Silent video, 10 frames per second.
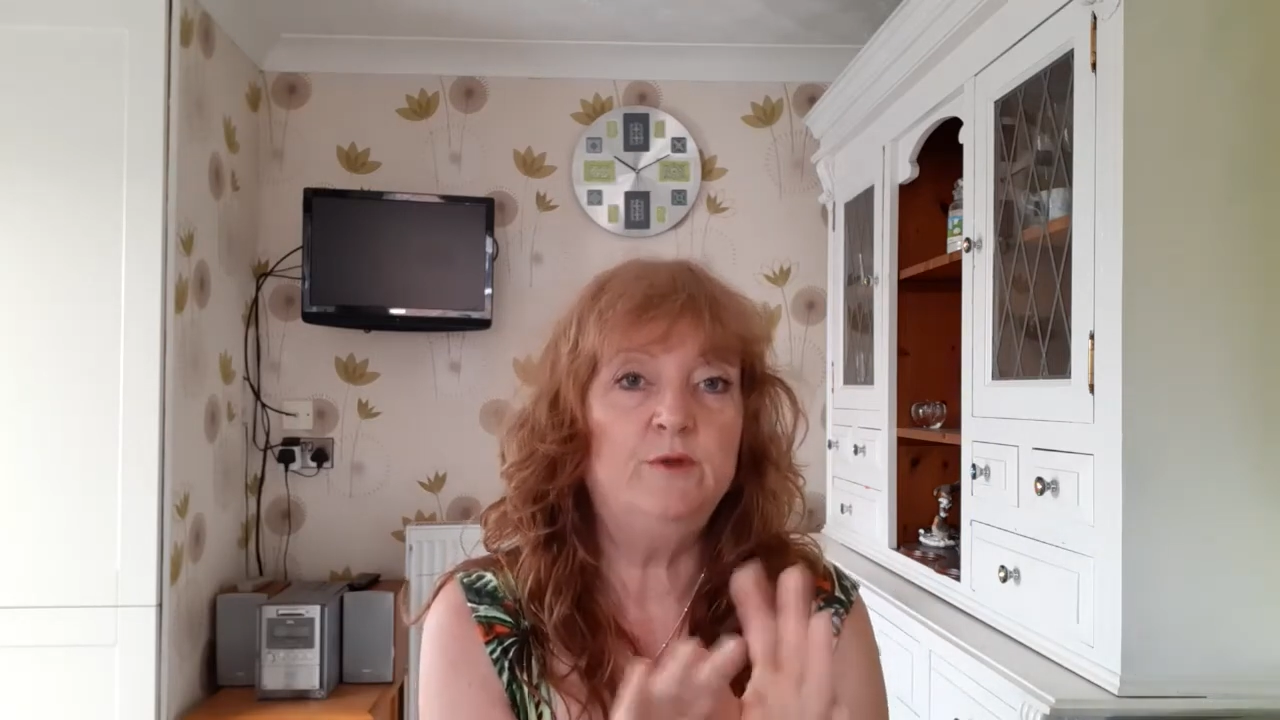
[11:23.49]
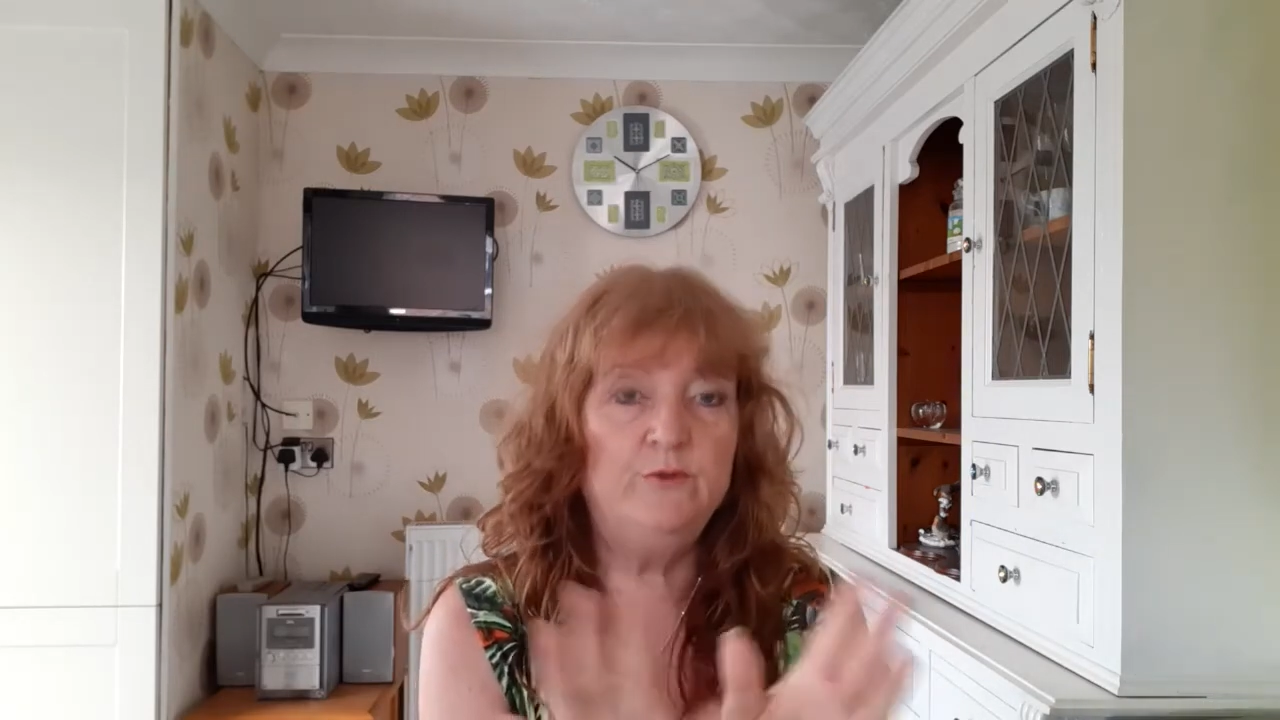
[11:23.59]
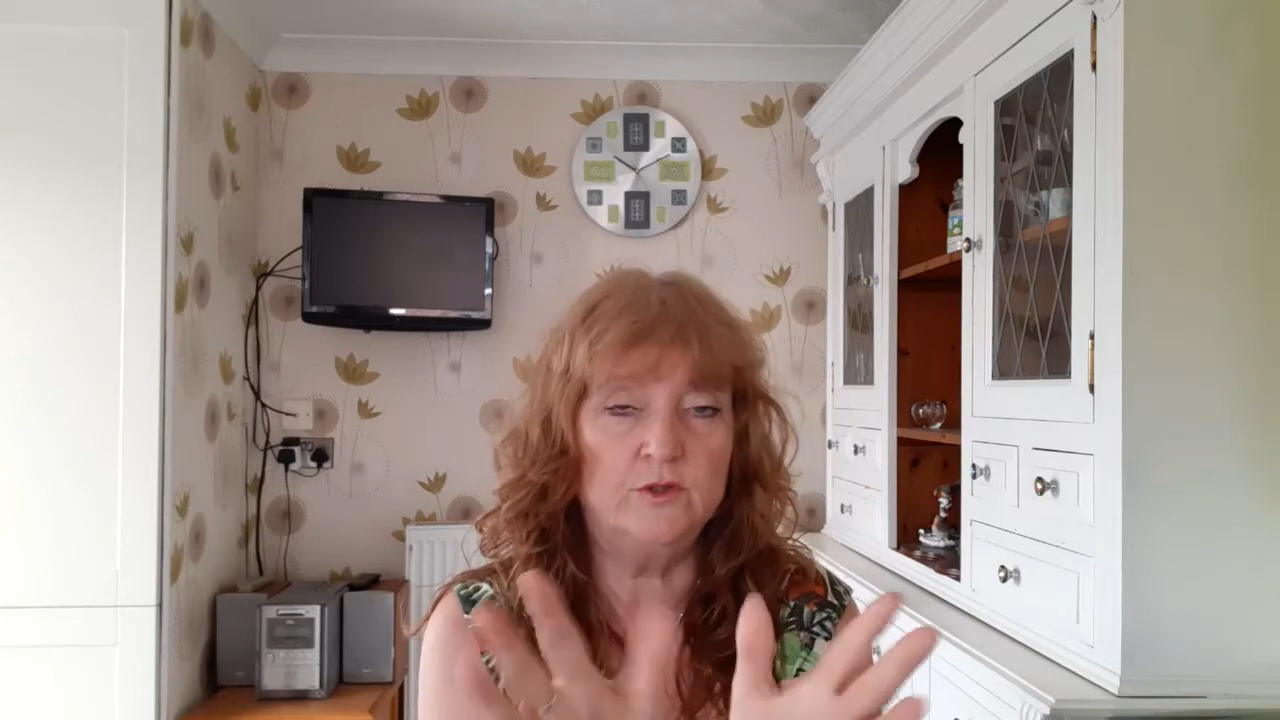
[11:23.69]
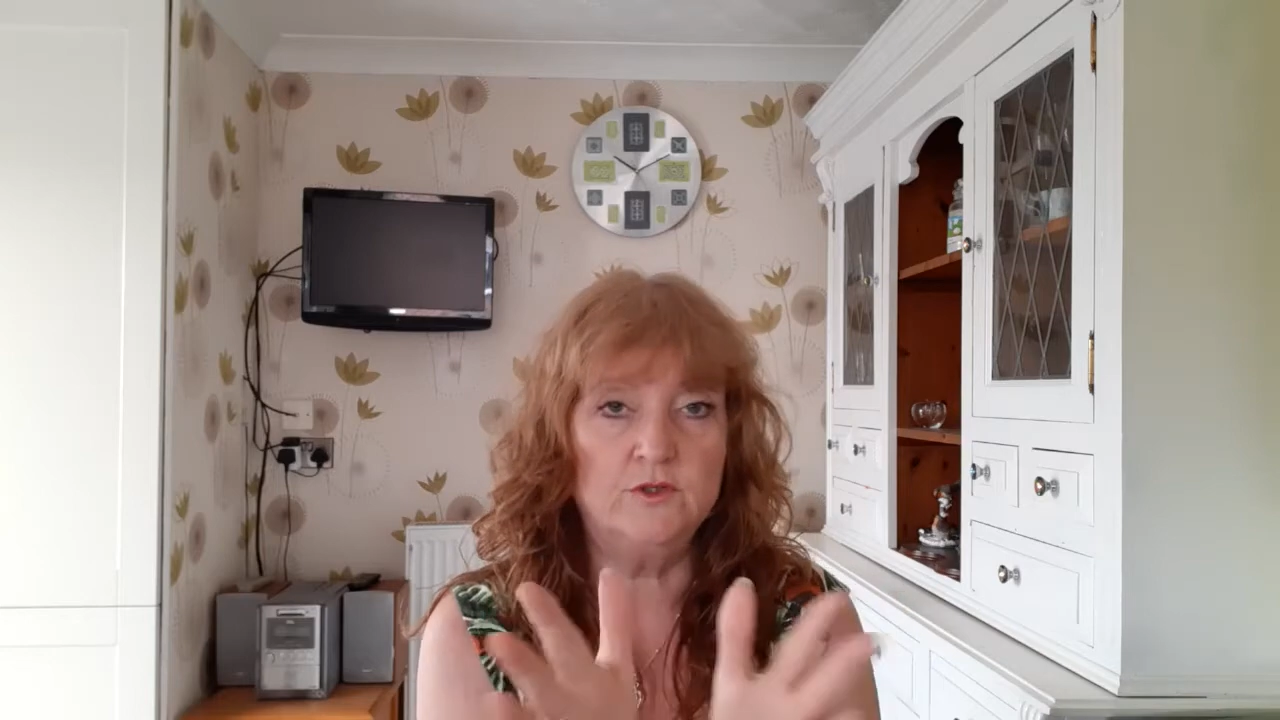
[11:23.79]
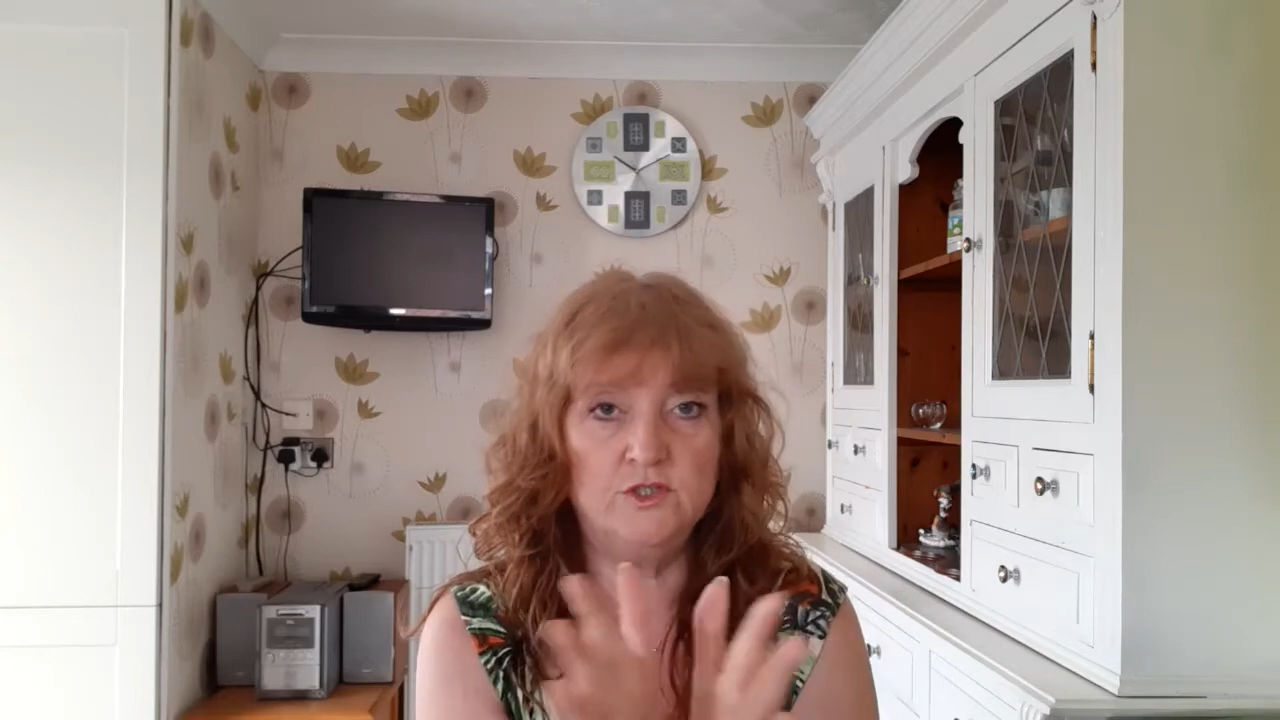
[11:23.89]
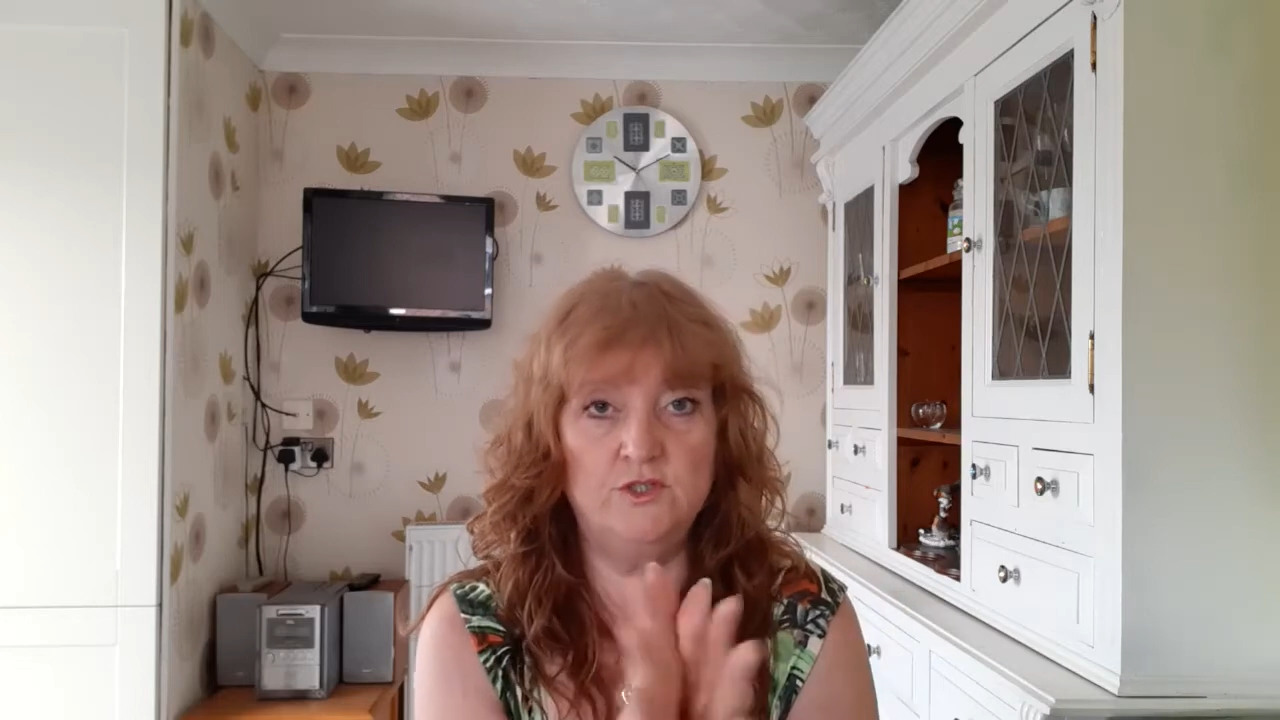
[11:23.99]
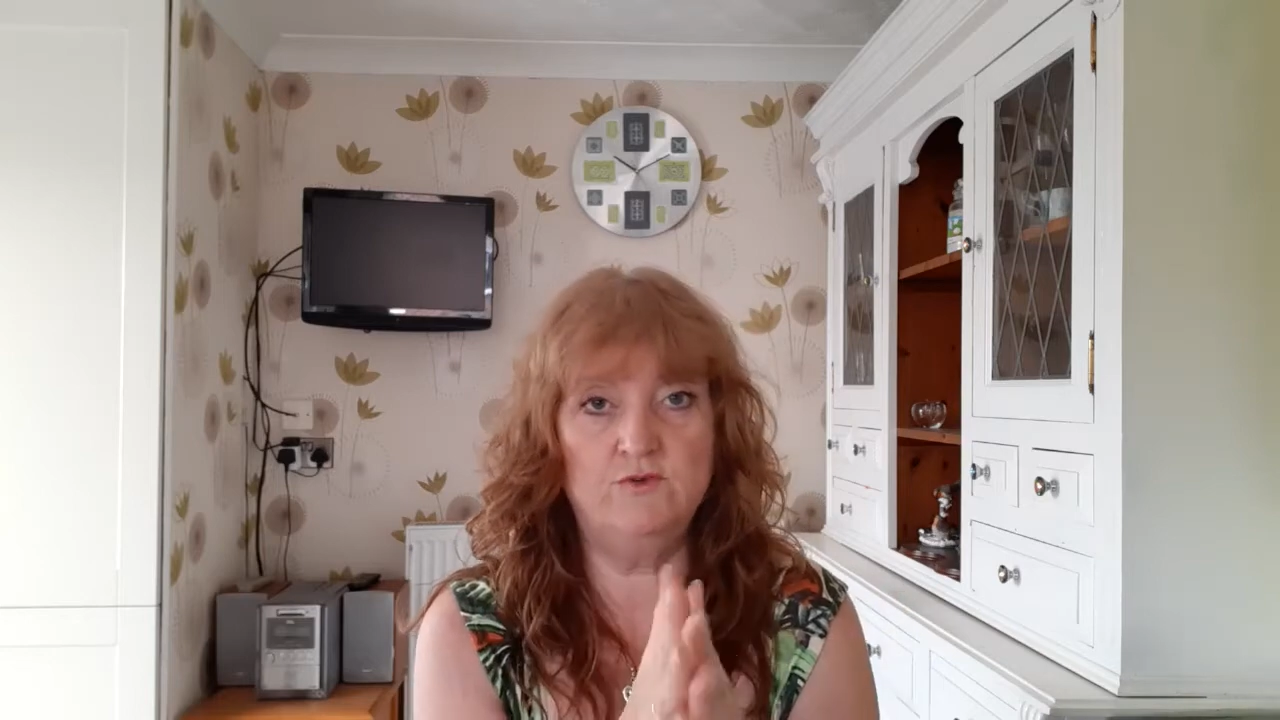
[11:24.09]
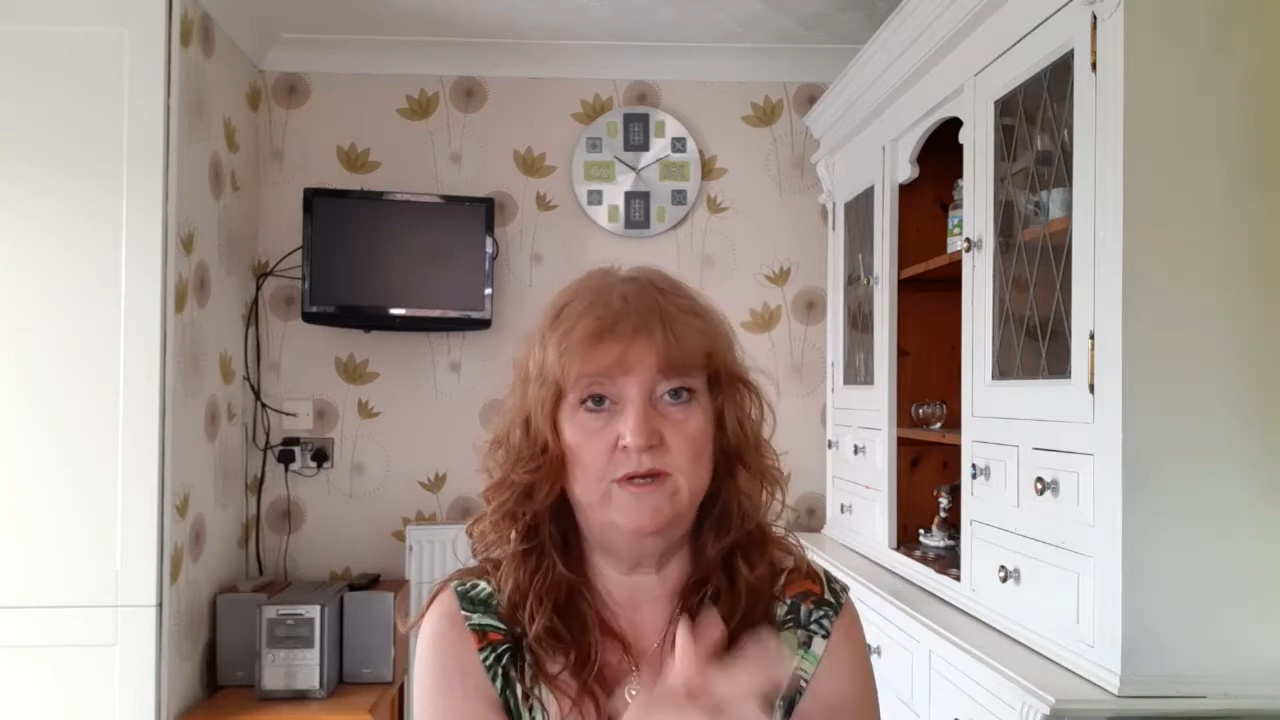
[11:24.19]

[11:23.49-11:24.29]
moved the cushions